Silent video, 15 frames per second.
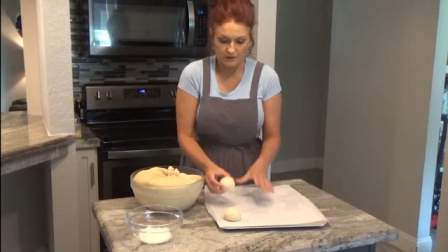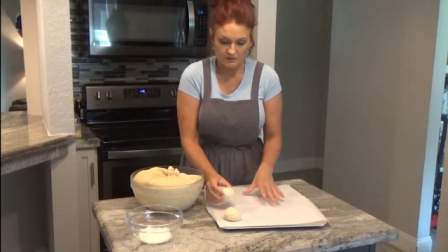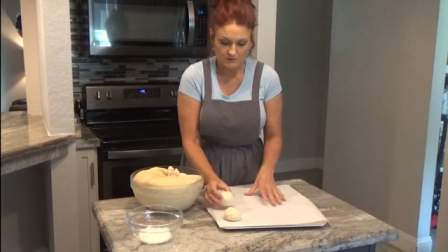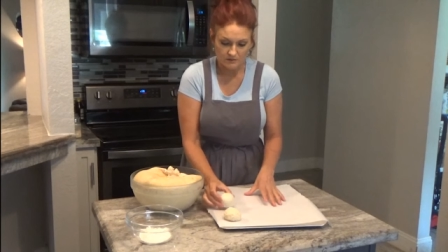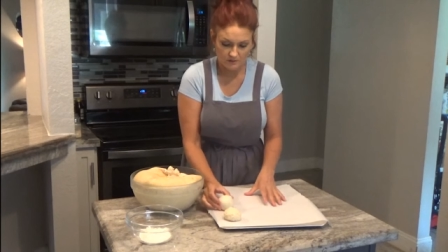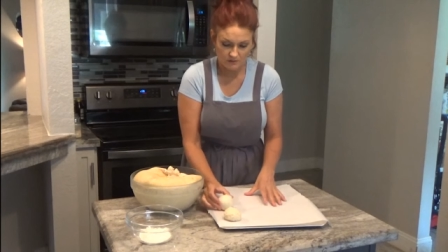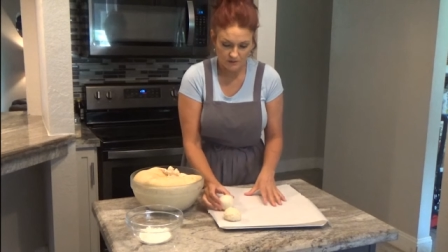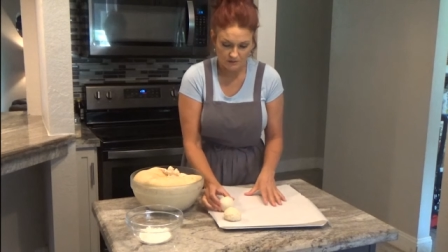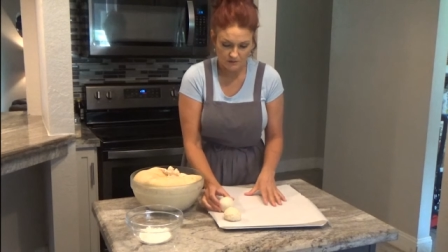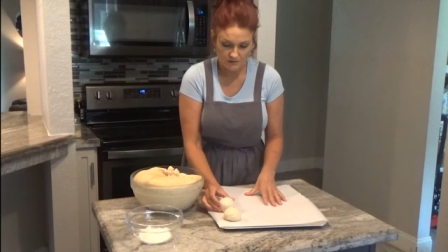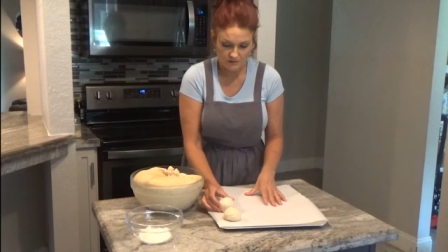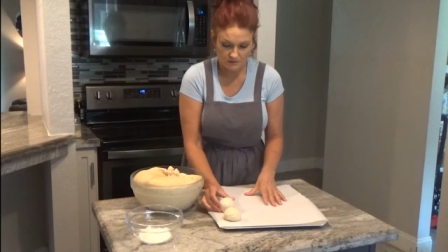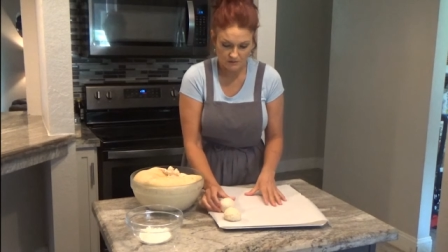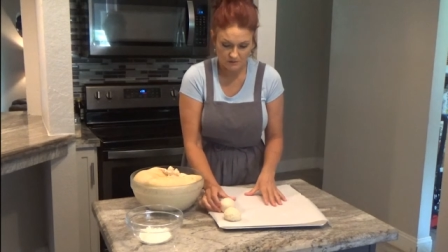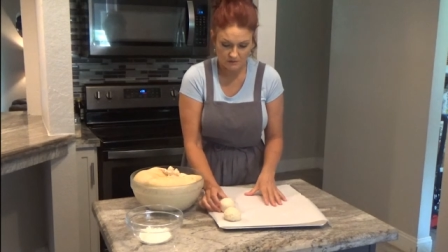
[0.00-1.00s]
So
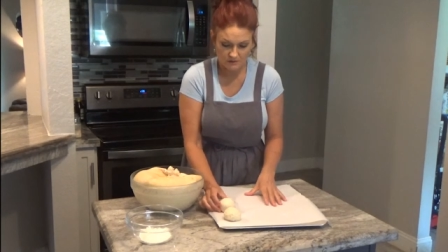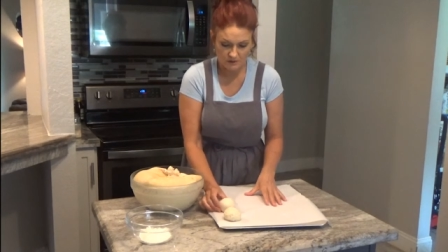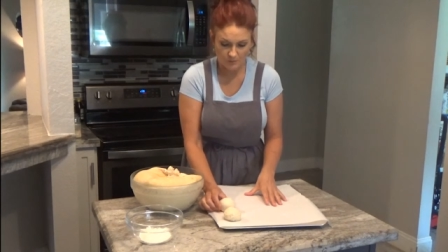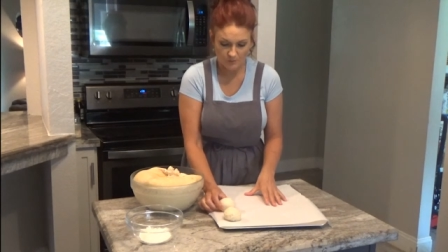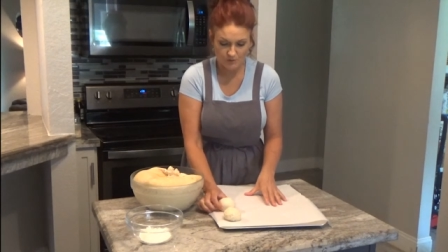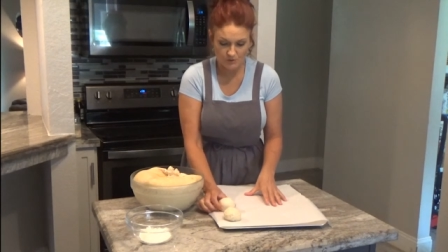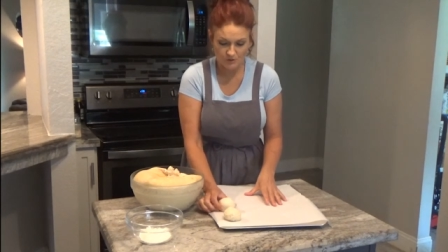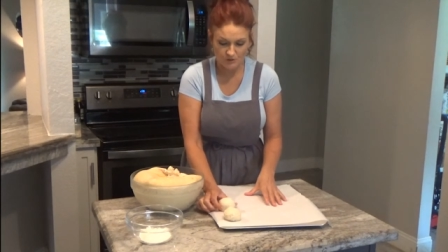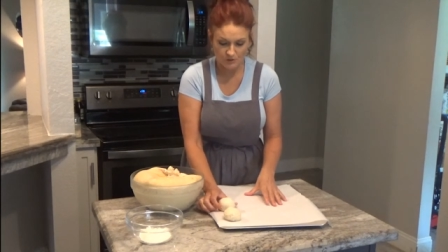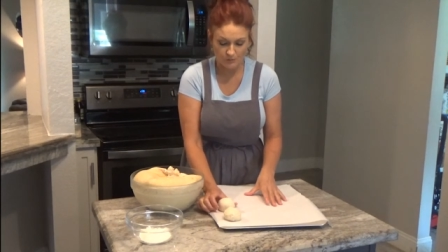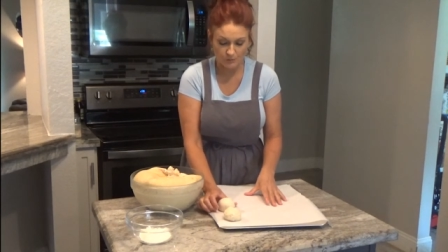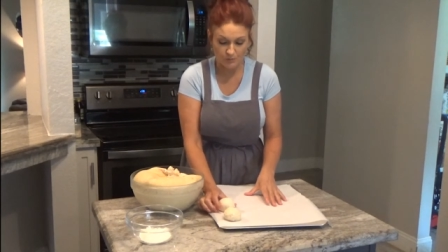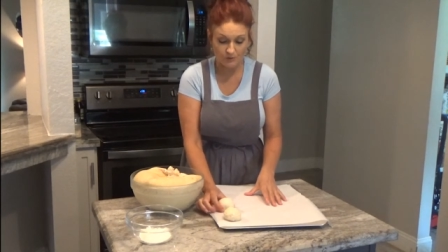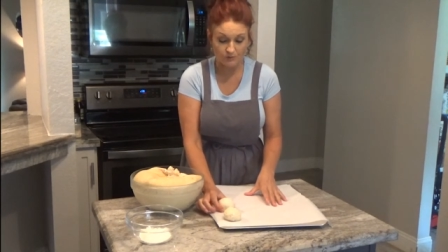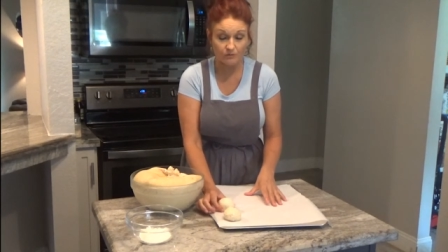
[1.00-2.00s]
that's number 2.
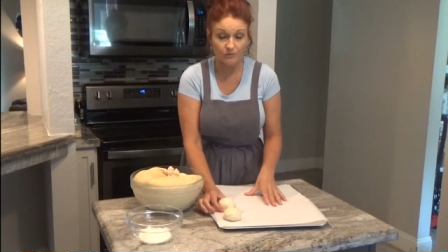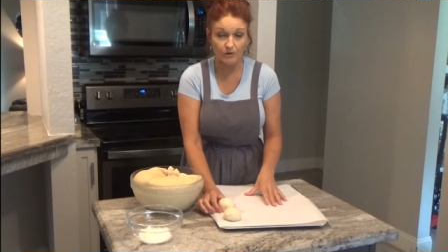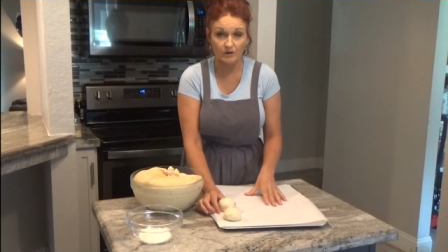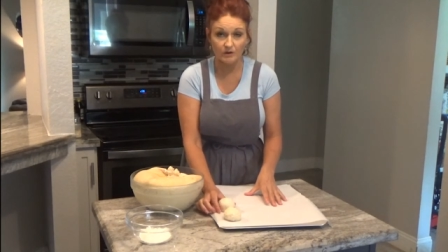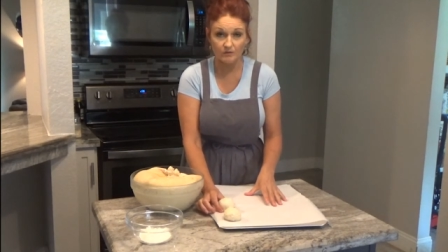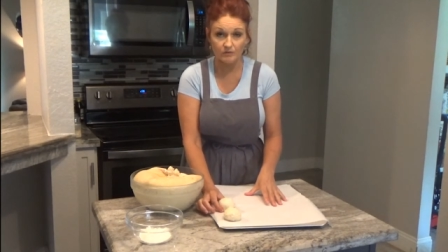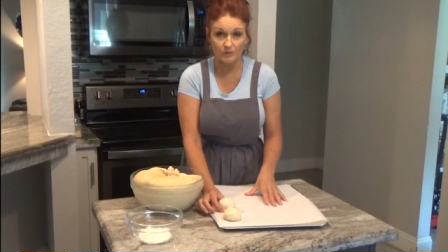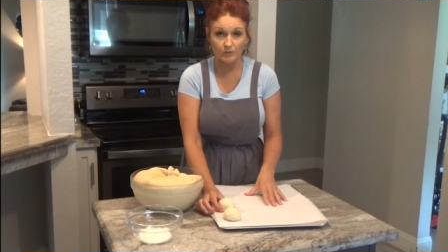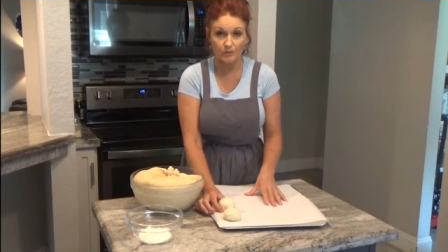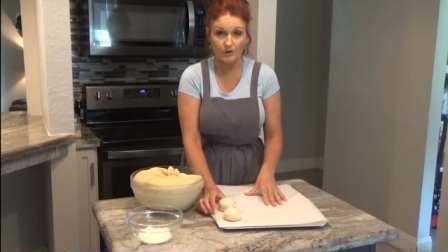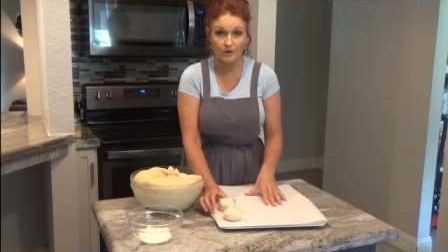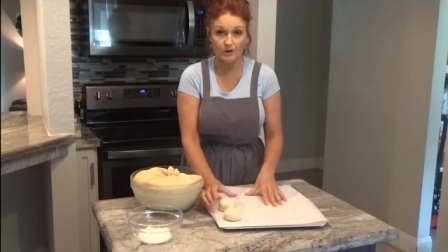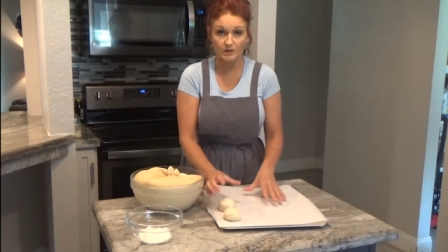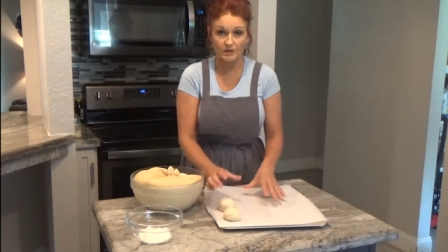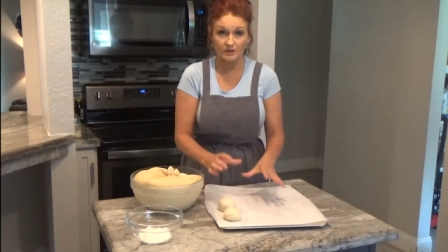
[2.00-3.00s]
Put them far enough
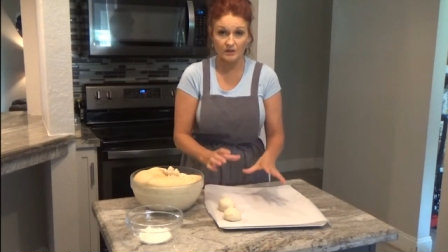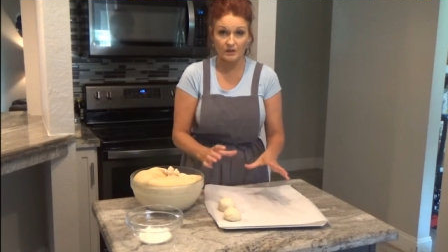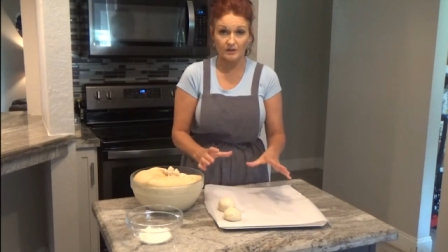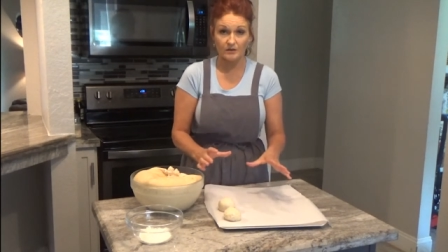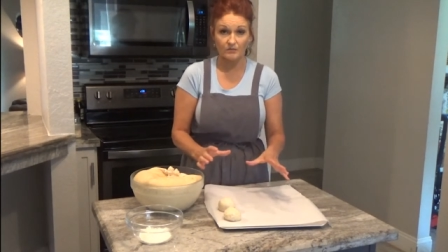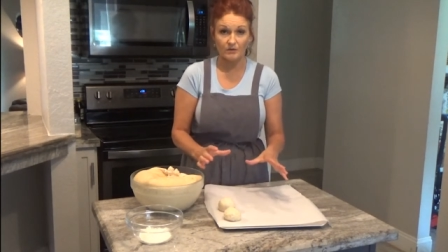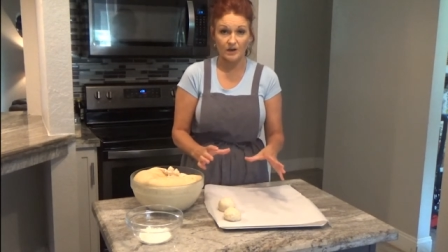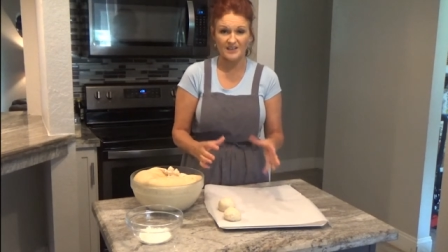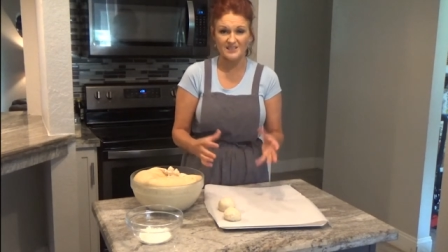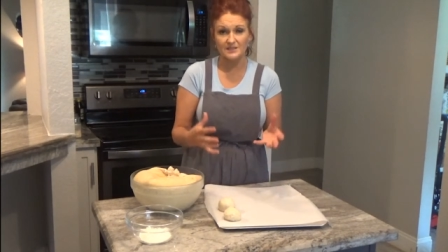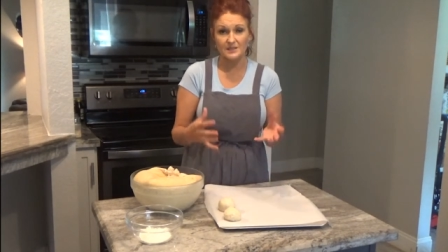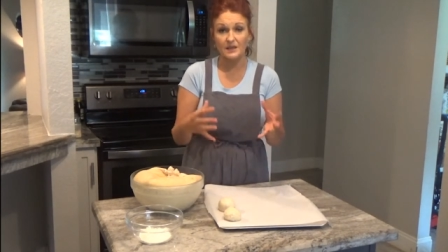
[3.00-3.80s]
apart that they can rise.